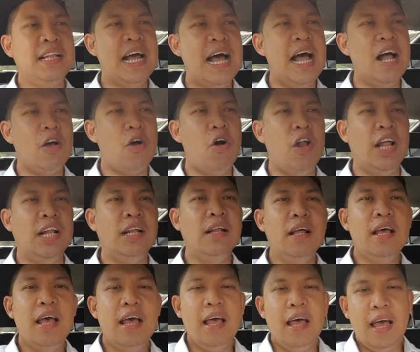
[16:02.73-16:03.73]
the alcohol and
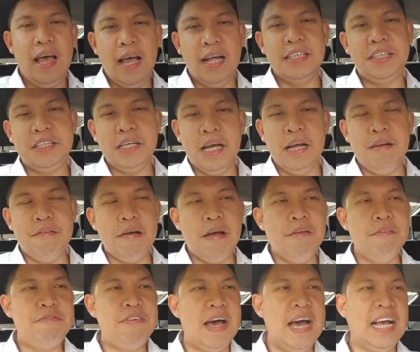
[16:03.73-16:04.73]

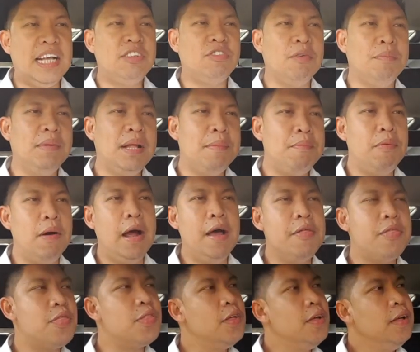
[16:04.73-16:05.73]
fags from their
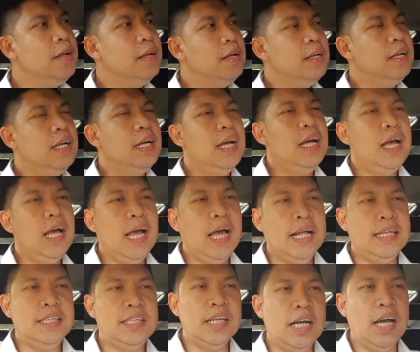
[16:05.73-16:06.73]
breath.
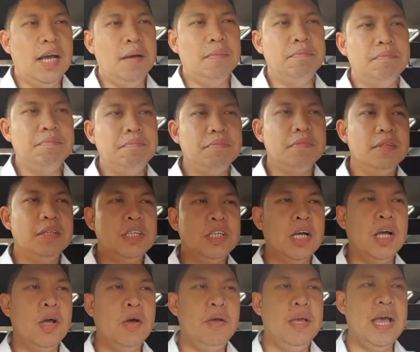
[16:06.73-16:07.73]
And
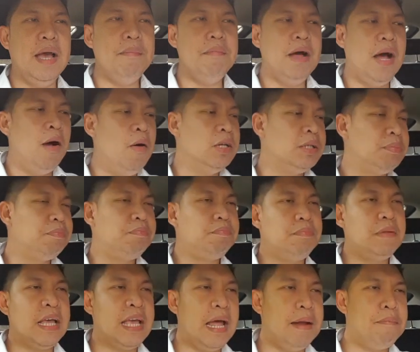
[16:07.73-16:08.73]
so yeah, I was
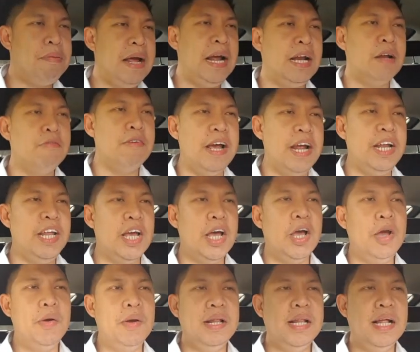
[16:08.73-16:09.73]
again playing the
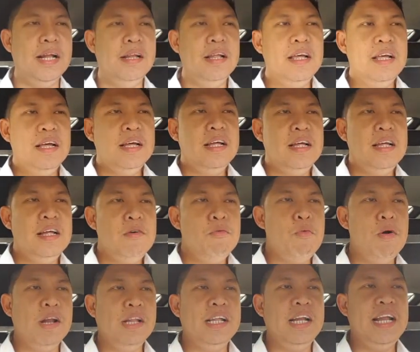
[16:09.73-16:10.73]
radio, and then
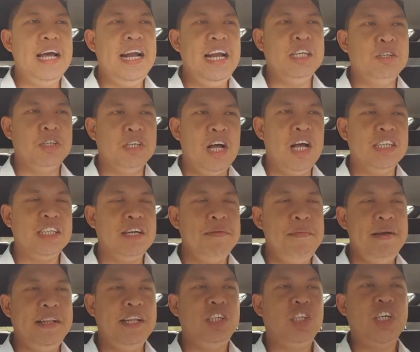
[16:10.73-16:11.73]
one of the ladies was asking
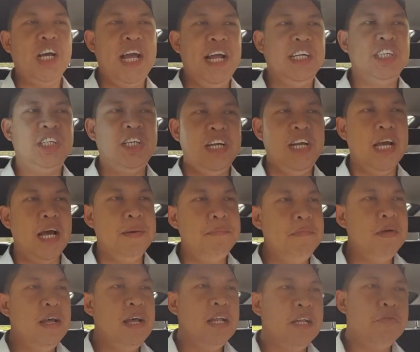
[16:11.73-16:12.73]
me to change the
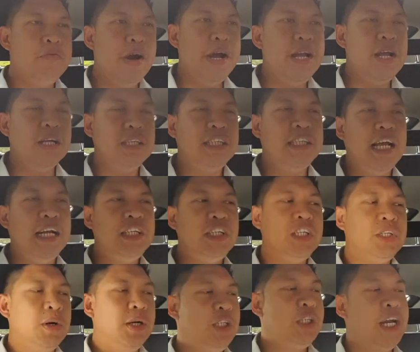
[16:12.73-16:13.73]
radio station,
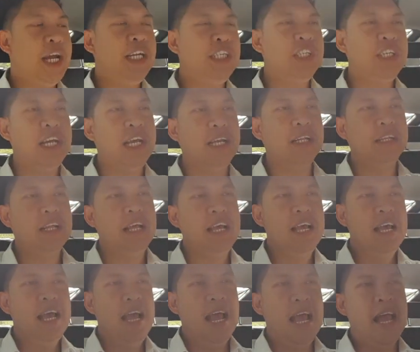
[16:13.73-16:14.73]
so I changed it.
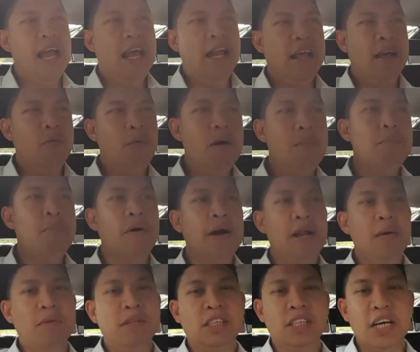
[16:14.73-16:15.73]
And at one
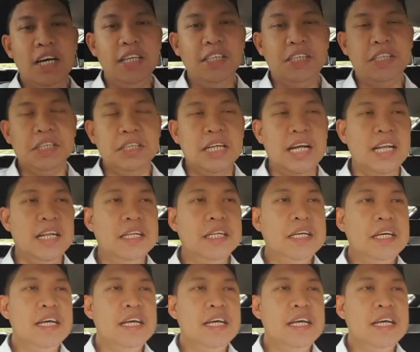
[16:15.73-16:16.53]
point it was good, and then